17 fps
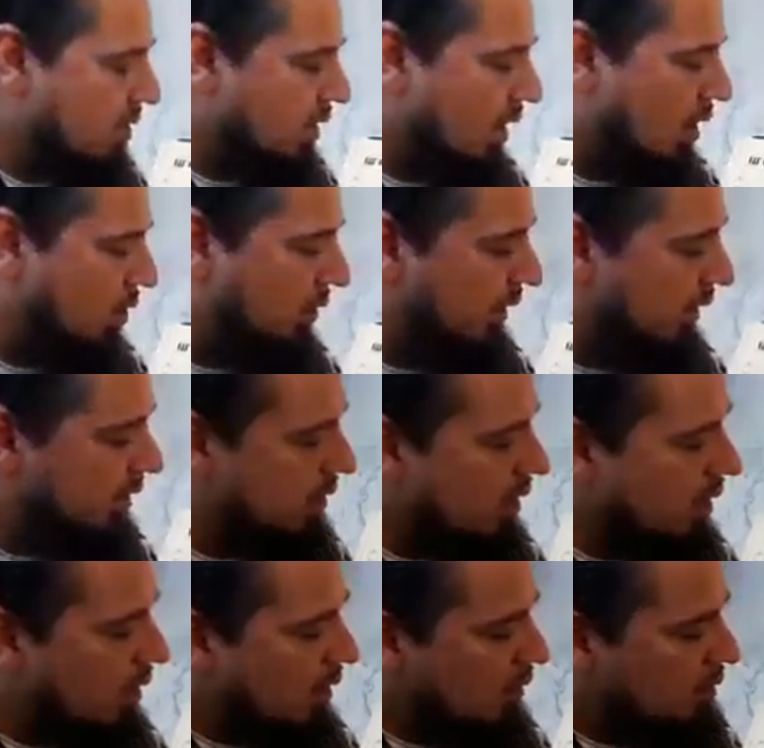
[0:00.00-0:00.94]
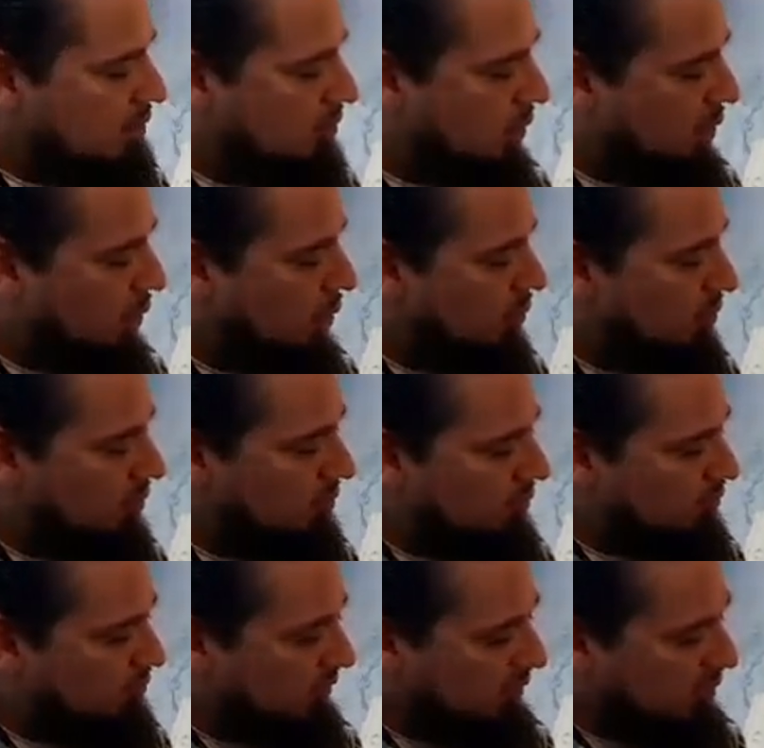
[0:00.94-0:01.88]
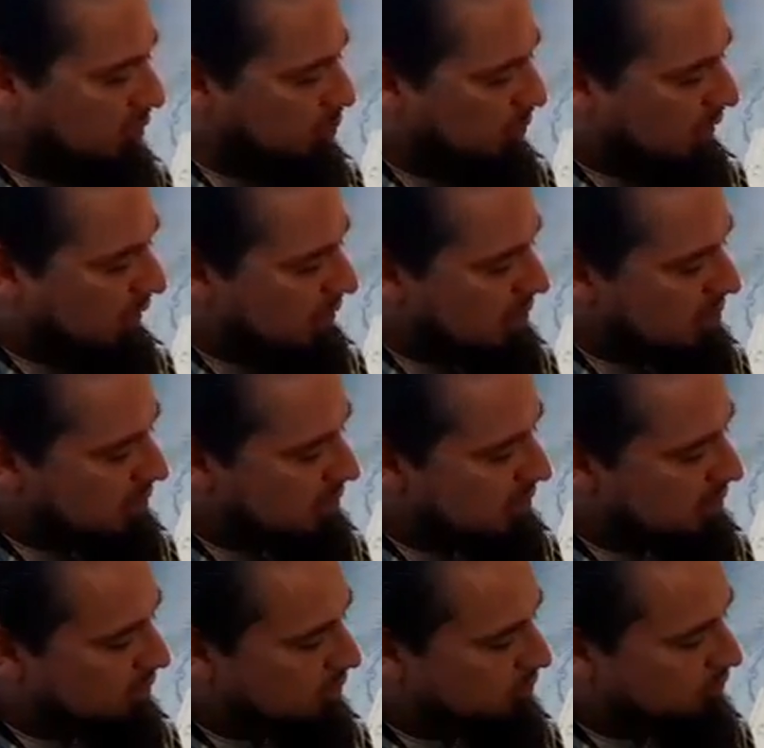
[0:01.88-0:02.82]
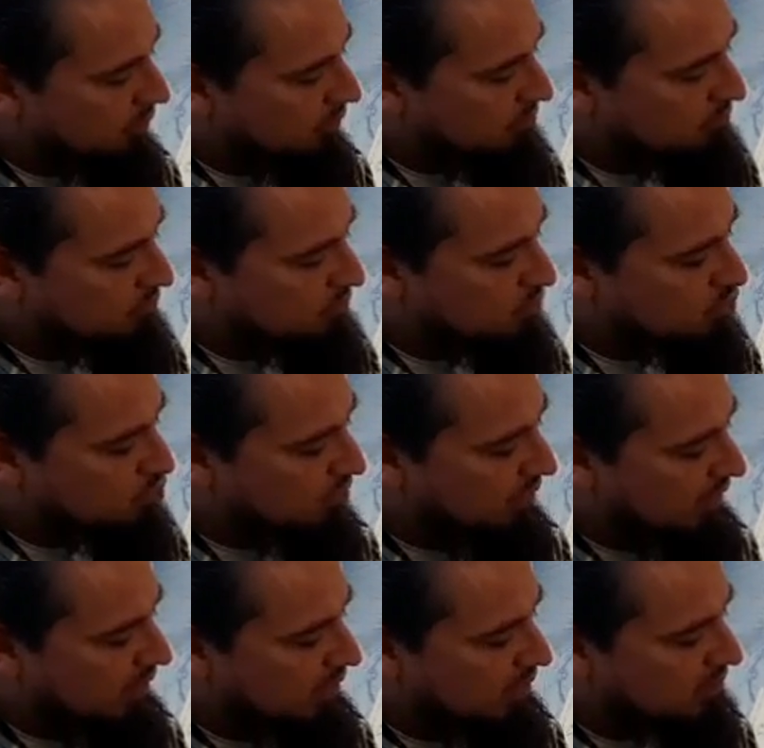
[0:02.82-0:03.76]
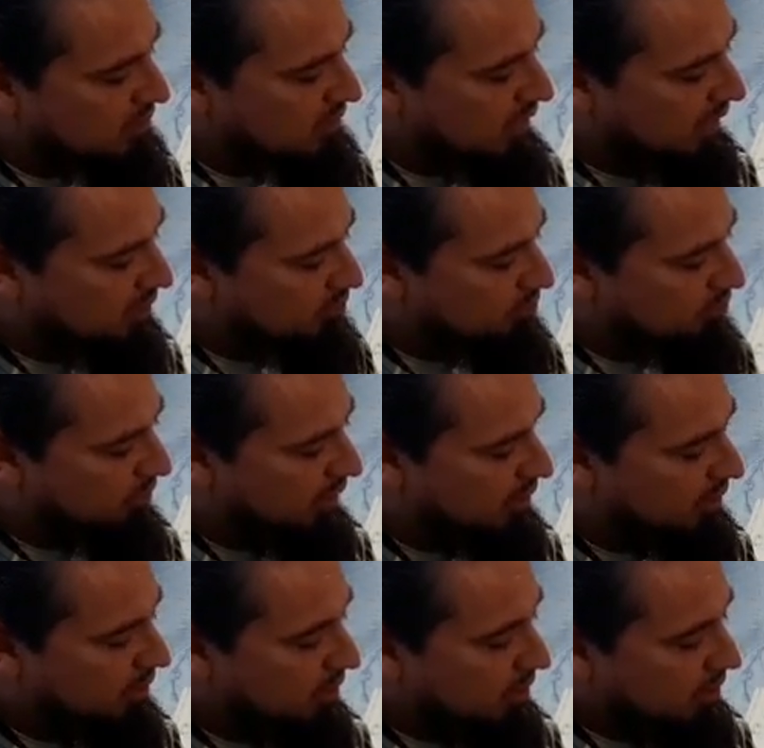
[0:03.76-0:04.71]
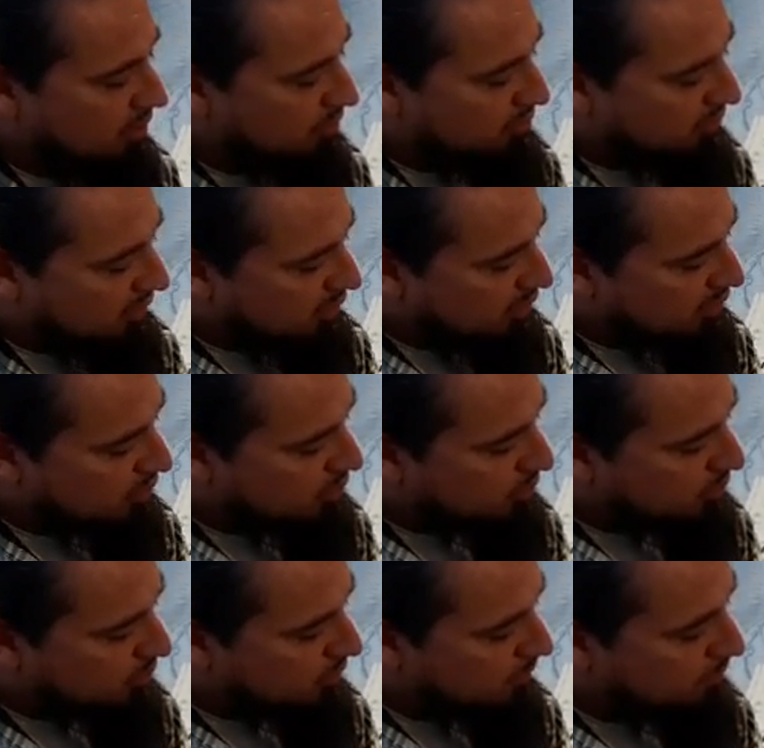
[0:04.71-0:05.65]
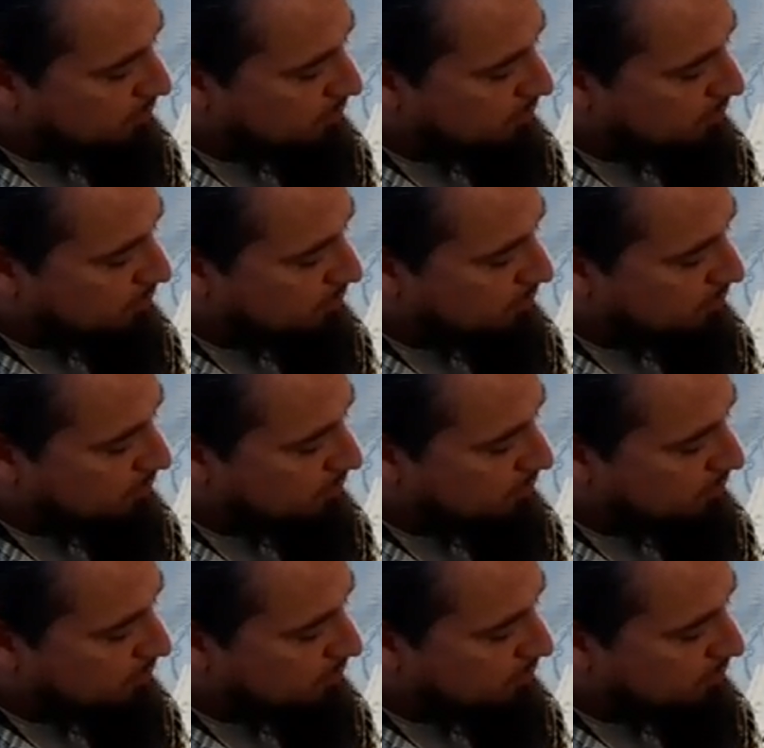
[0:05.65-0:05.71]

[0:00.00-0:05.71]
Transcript: Okay, so finger 1, 5th string, 2nd fret. Finger 2,